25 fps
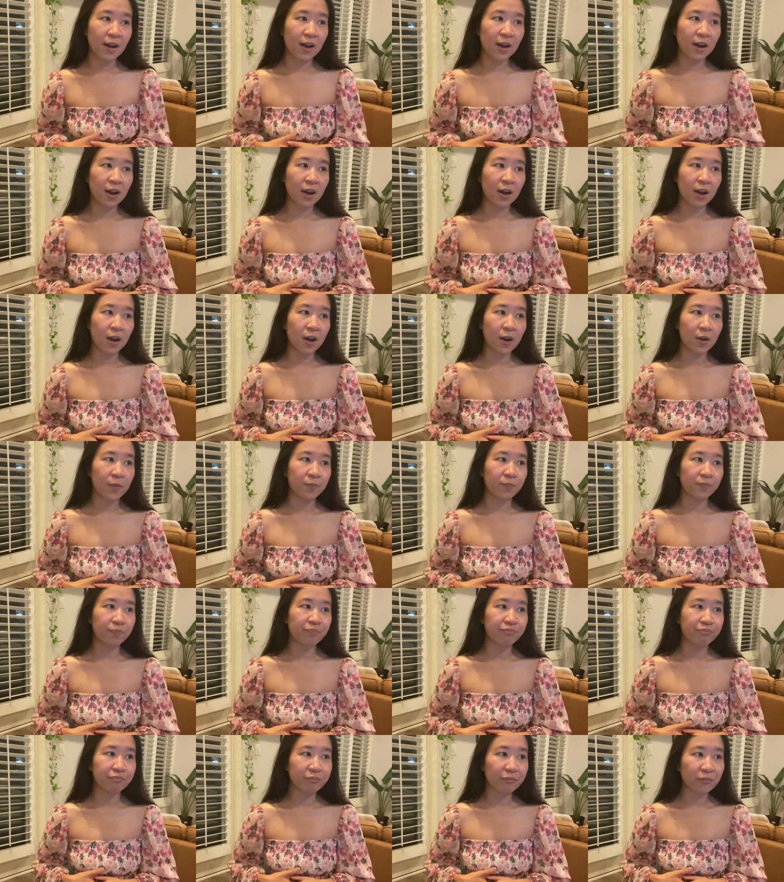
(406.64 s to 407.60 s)

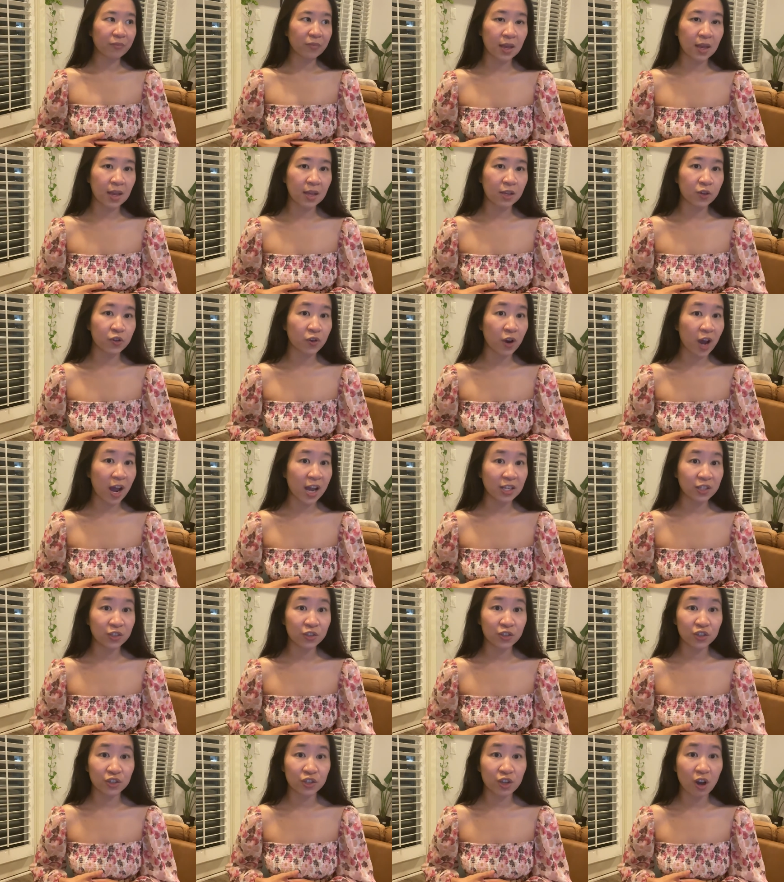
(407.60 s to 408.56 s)
Um, they try
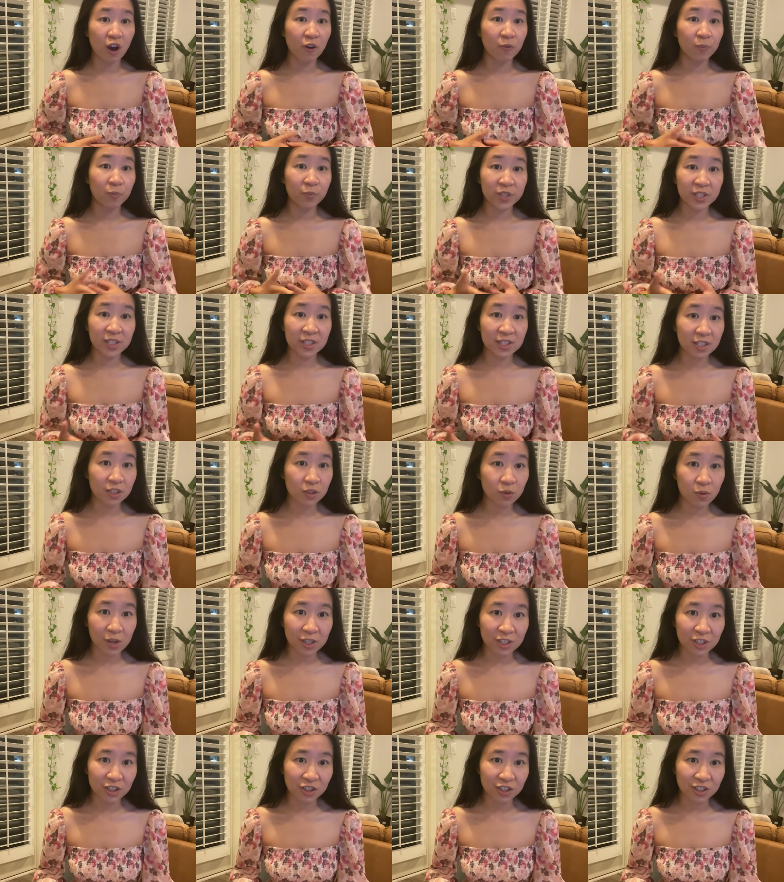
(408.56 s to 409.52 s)
to solve business
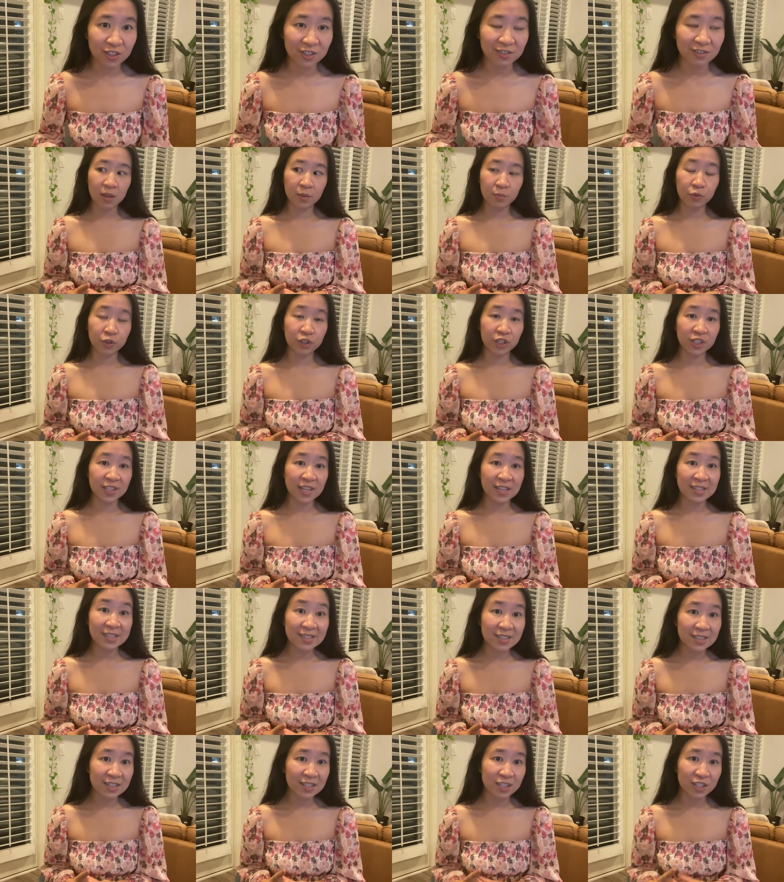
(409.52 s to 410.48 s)
questions,
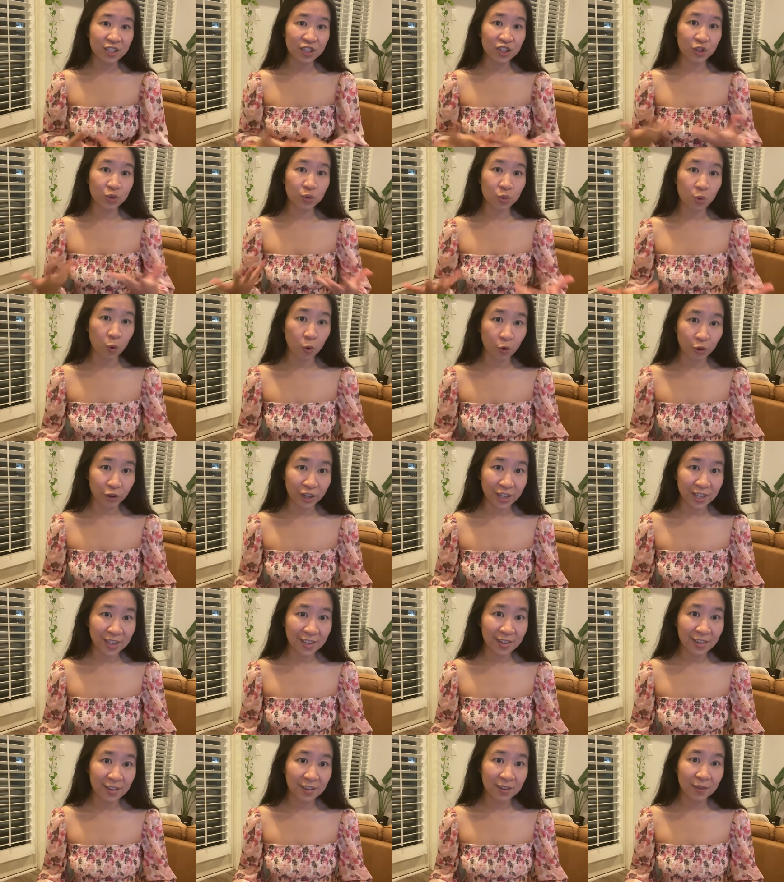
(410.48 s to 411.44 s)
present it in a
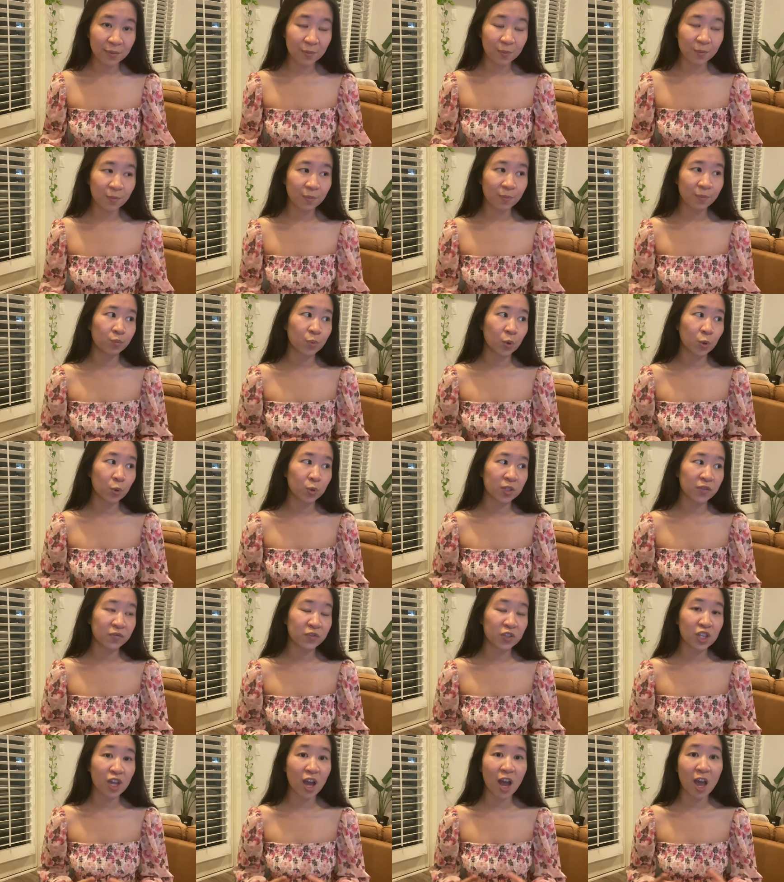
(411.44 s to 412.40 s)
story, most
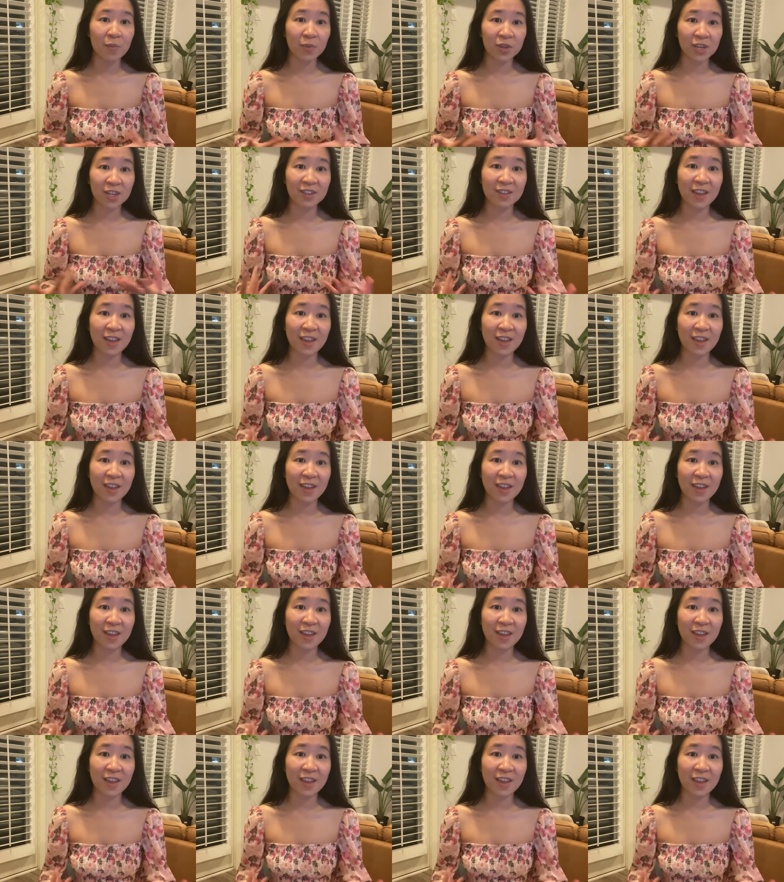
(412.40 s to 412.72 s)
of the time in a